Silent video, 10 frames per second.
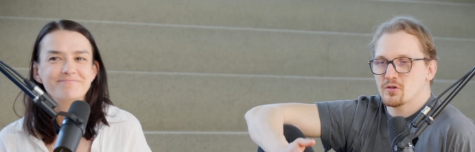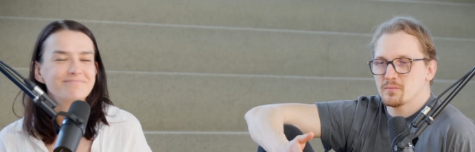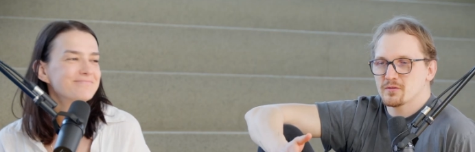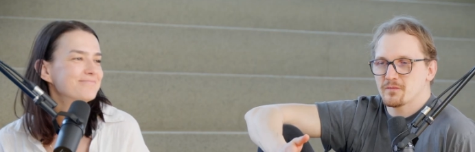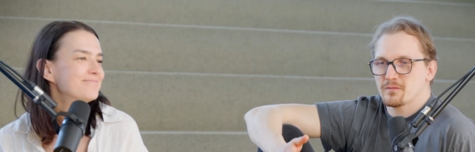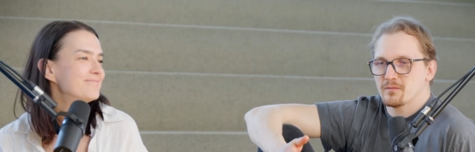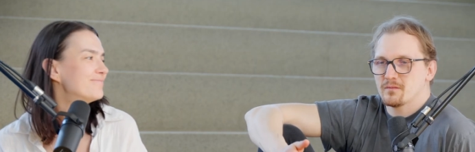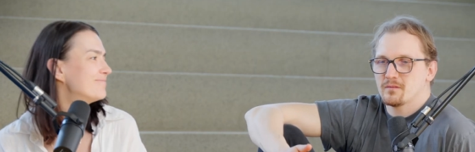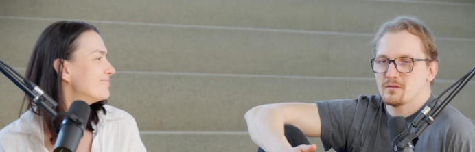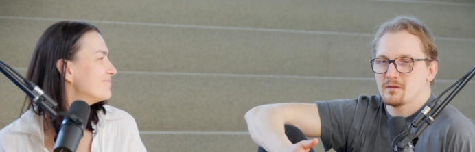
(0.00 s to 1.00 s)
Speaker 1: in terms of
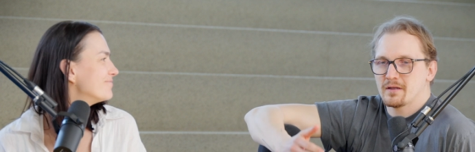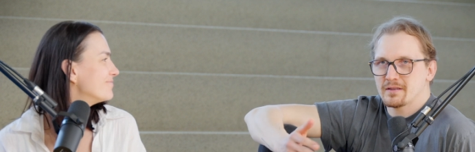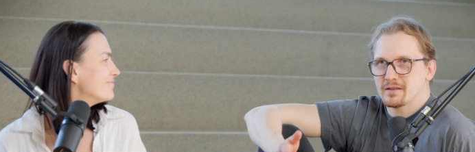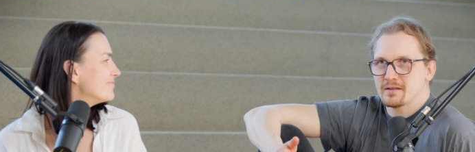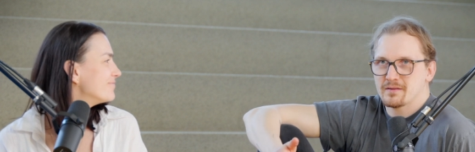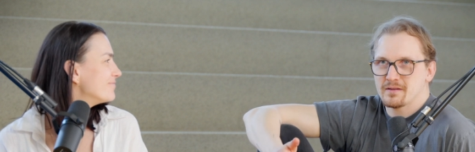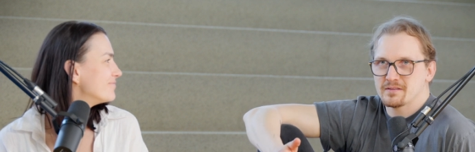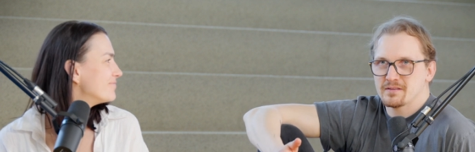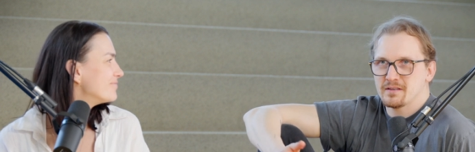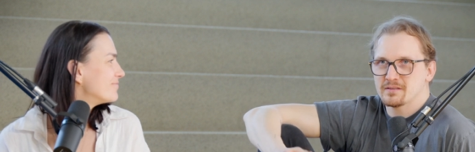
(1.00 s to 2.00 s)
liking
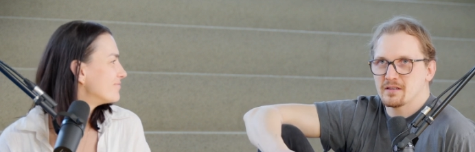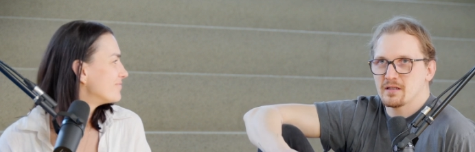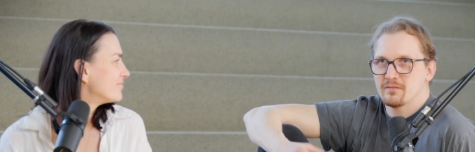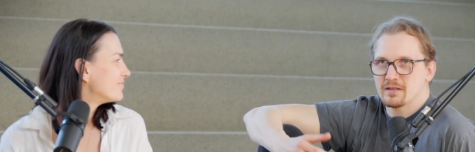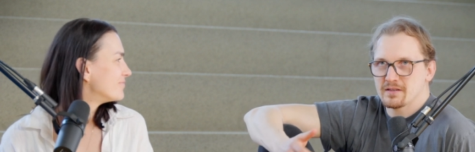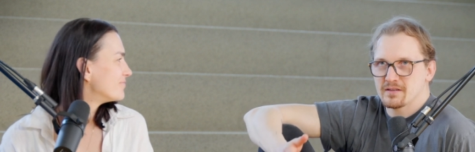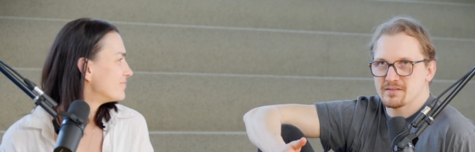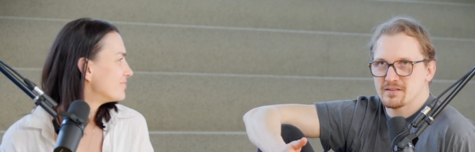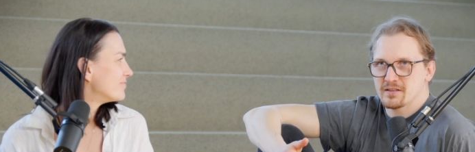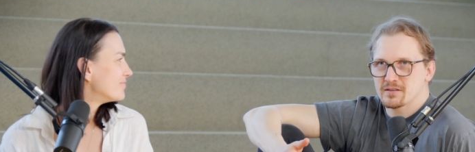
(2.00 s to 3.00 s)
these things and loving
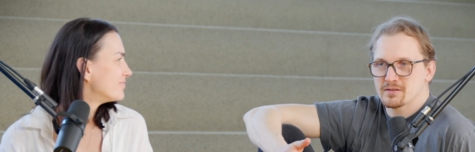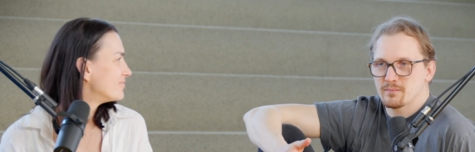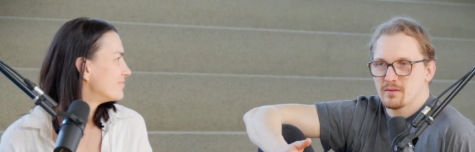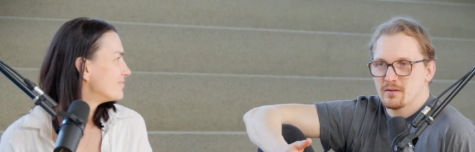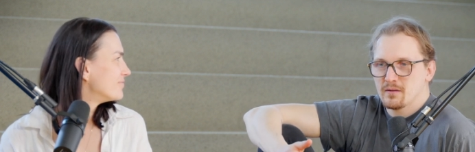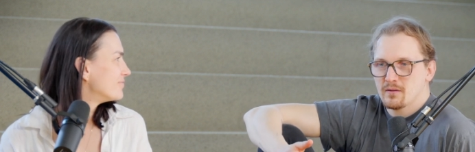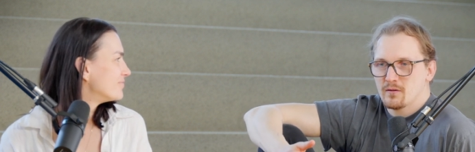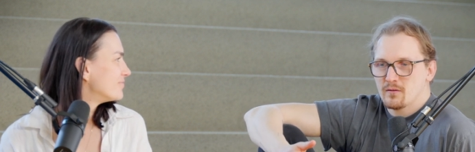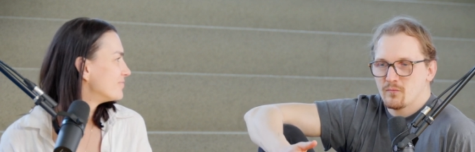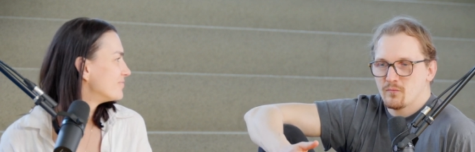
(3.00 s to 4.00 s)
these things,
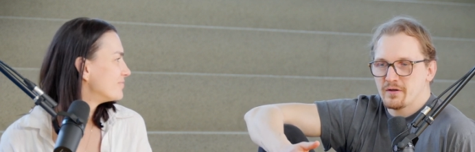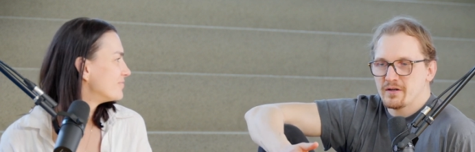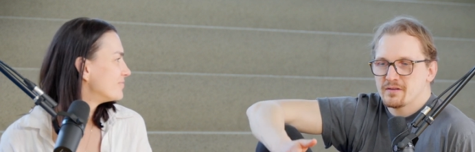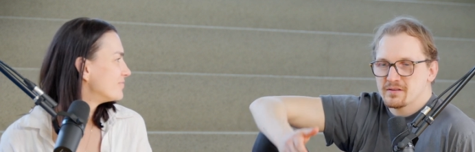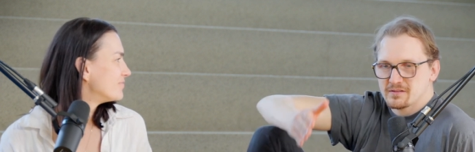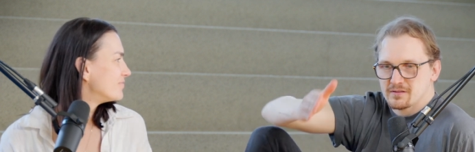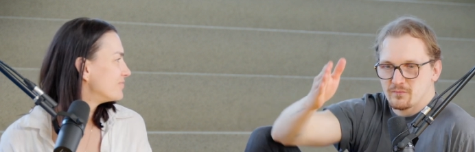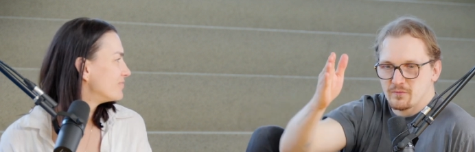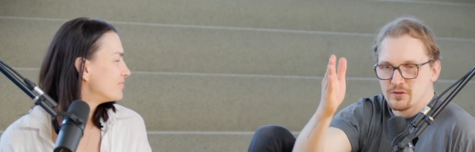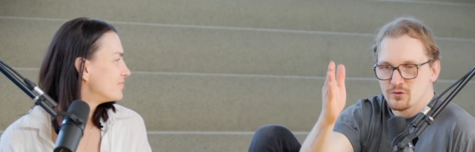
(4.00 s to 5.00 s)
where does
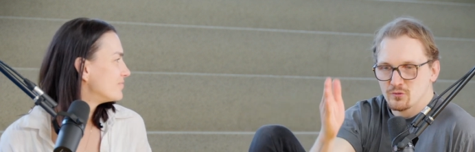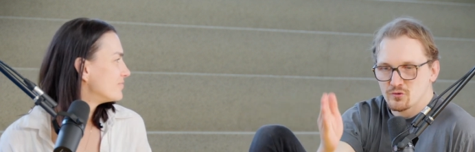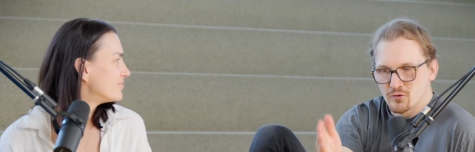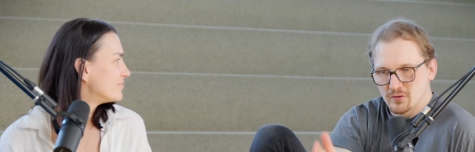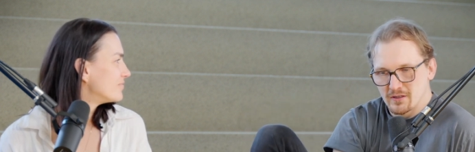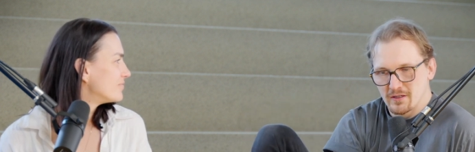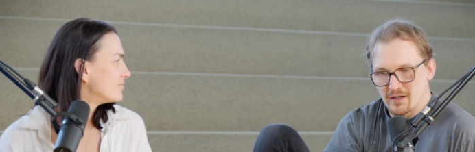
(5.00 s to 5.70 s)
where do you draw the